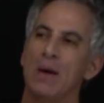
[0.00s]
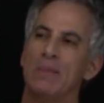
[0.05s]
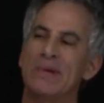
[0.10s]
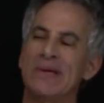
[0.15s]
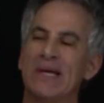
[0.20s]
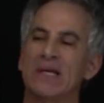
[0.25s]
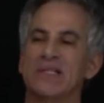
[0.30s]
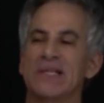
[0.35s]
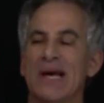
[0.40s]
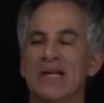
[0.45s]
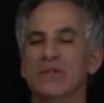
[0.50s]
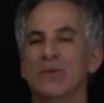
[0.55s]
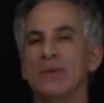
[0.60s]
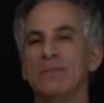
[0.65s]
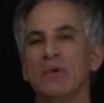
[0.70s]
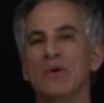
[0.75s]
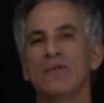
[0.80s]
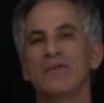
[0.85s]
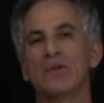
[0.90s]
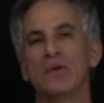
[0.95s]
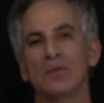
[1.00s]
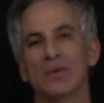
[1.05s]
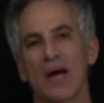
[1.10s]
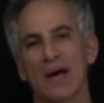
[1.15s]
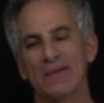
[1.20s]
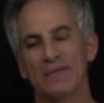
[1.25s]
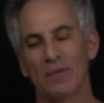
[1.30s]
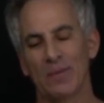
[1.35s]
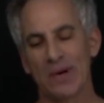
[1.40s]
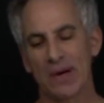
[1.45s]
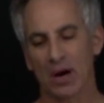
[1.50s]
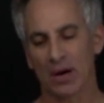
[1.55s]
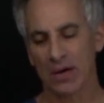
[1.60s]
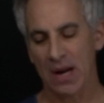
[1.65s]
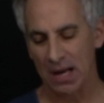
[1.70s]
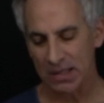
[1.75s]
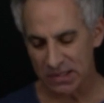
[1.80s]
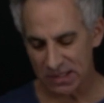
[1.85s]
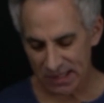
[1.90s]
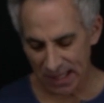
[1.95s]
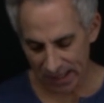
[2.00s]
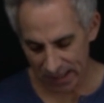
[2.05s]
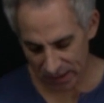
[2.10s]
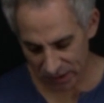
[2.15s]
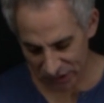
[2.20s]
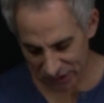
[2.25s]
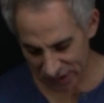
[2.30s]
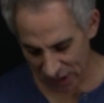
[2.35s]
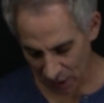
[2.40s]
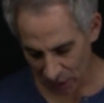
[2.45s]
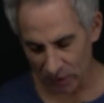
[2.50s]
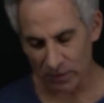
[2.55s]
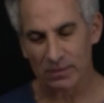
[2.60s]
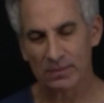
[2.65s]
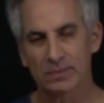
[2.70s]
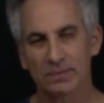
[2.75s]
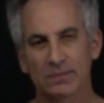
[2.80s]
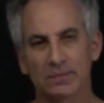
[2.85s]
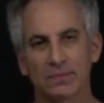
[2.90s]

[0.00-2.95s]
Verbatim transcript: Because as we move through life, we are not set in stone.